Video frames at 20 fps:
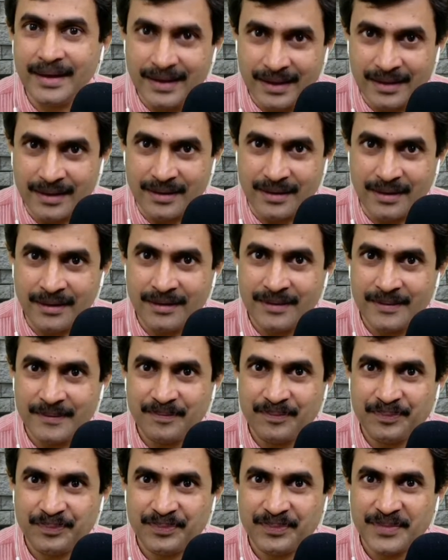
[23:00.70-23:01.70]
error
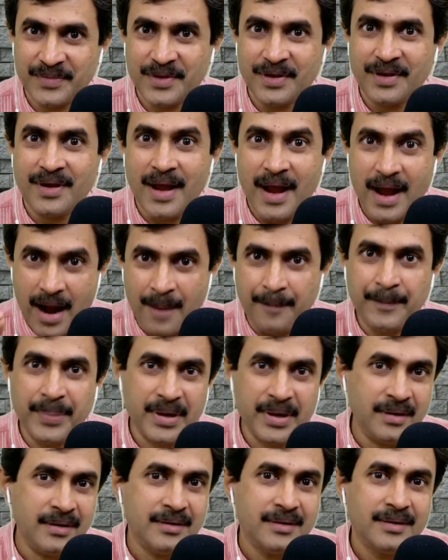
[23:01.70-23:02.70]

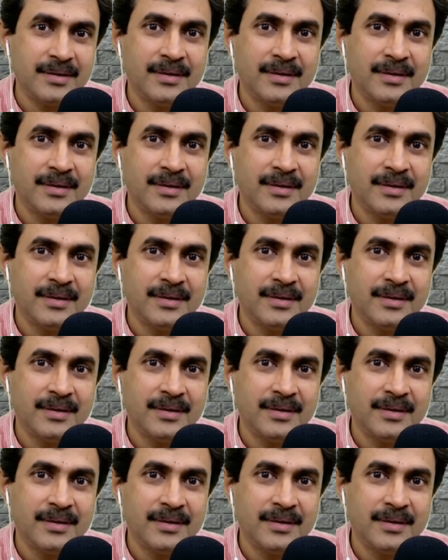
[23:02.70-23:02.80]
happened